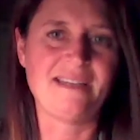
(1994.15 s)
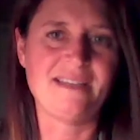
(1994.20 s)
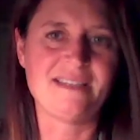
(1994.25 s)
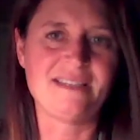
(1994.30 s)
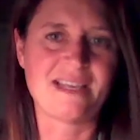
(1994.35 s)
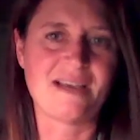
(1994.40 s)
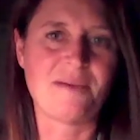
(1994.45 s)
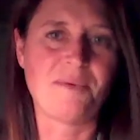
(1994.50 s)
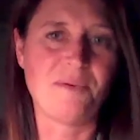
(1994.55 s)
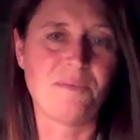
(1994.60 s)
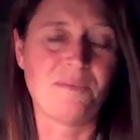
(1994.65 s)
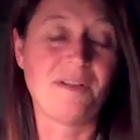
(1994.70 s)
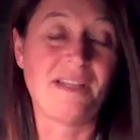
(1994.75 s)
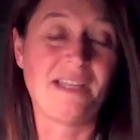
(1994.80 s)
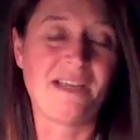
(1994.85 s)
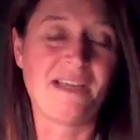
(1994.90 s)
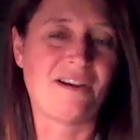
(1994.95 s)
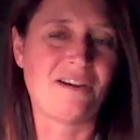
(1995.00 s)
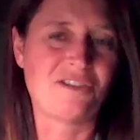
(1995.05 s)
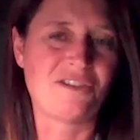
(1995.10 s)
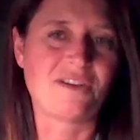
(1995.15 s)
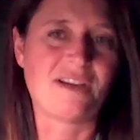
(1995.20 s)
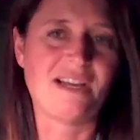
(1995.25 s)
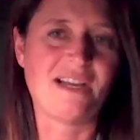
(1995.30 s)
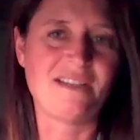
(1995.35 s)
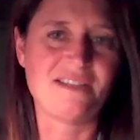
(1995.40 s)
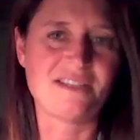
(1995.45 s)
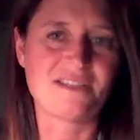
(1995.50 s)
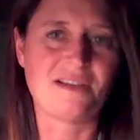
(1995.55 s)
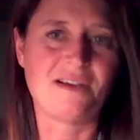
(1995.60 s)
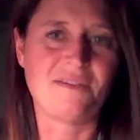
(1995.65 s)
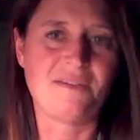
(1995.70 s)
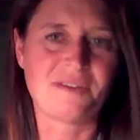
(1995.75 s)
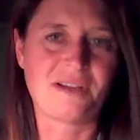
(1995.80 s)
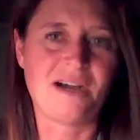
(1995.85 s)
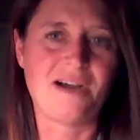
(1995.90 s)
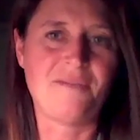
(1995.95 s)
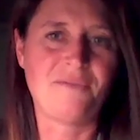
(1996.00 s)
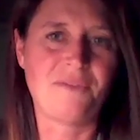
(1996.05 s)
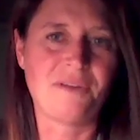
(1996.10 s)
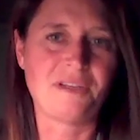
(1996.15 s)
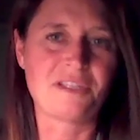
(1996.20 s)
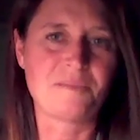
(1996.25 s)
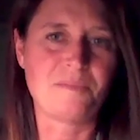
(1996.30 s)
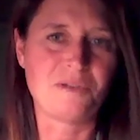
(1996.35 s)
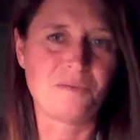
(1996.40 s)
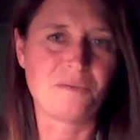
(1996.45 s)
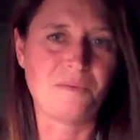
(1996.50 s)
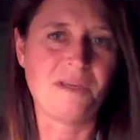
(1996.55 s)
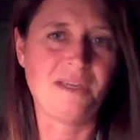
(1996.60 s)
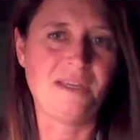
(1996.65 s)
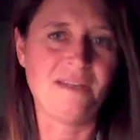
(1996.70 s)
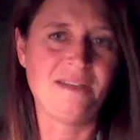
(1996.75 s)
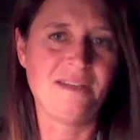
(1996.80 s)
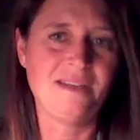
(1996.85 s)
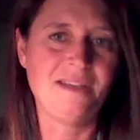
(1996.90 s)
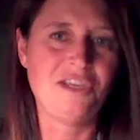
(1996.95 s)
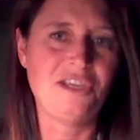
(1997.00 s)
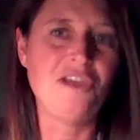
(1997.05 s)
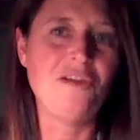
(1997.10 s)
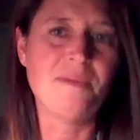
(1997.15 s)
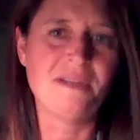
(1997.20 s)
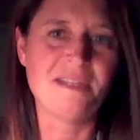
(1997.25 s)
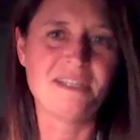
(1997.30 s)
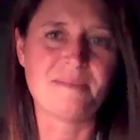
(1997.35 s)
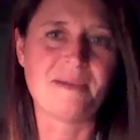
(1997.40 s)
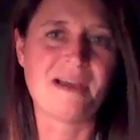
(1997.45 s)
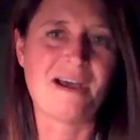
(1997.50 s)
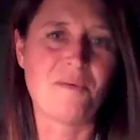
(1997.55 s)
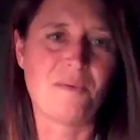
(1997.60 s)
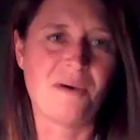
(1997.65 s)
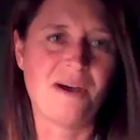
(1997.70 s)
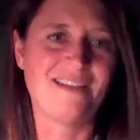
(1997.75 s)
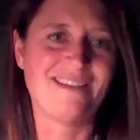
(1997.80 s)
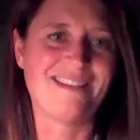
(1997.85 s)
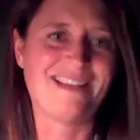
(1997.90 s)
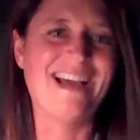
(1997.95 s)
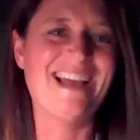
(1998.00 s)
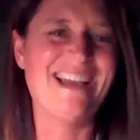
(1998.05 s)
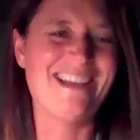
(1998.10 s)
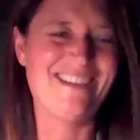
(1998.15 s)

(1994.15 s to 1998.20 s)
is that we really are trying to solve conflicts between humans about wildlife.